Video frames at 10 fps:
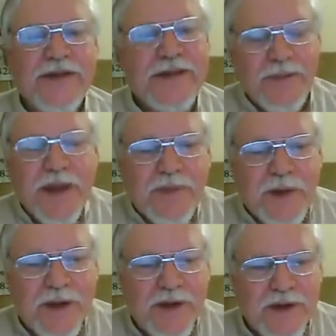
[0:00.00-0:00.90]
They may
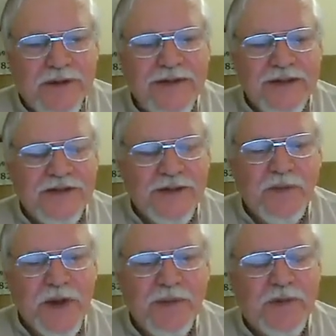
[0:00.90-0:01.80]
appear in some
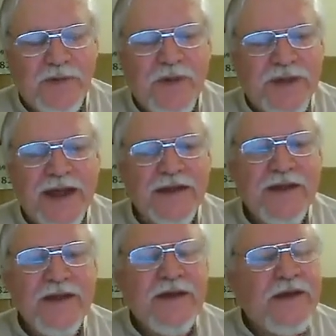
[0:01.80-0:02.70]
way before that,
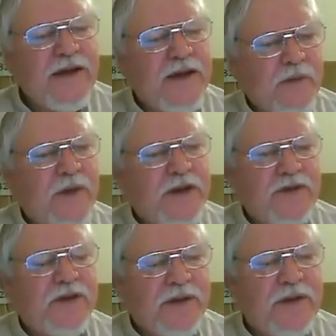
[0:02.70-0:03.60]
but
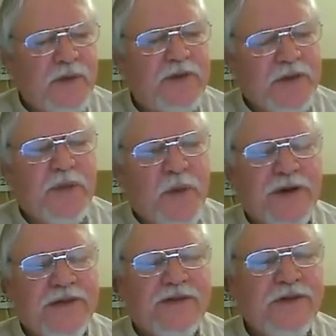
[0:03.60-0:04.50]
it's
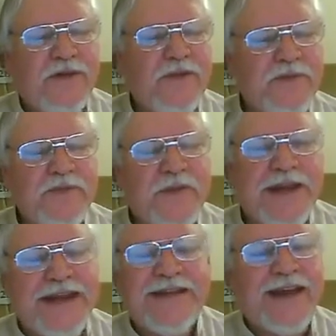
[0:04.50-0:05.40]
important to
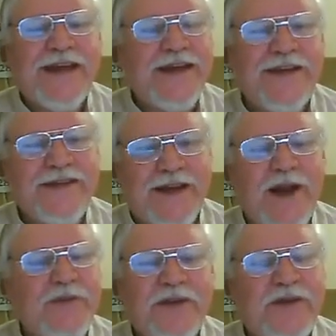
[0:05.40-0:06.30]
anything that
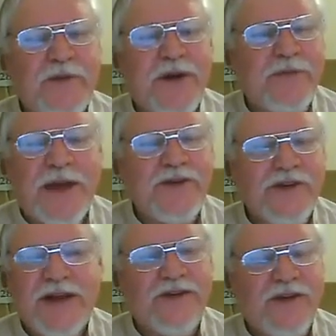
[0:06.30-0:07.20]
comes into our
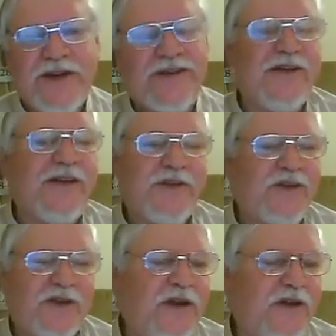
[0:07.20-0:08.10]
imagination isn't
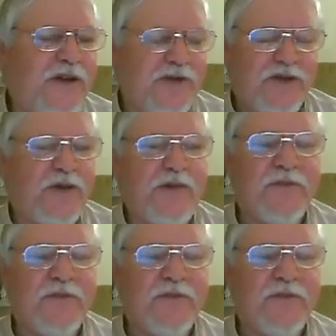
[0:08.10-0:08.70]
necessarily true.